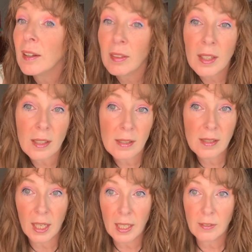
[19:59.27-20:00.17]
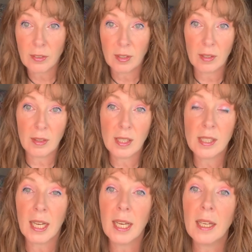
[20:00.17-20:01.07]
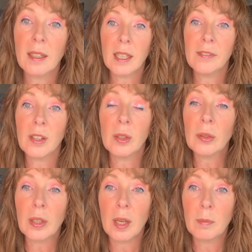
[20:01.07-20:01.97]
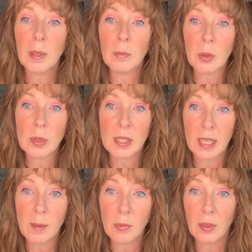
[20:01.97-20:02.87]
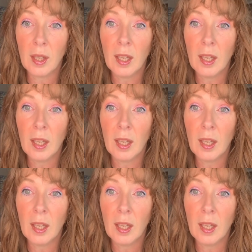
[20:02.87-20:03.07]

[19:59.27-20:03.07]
I think, saved the day gave the look a bit more depth.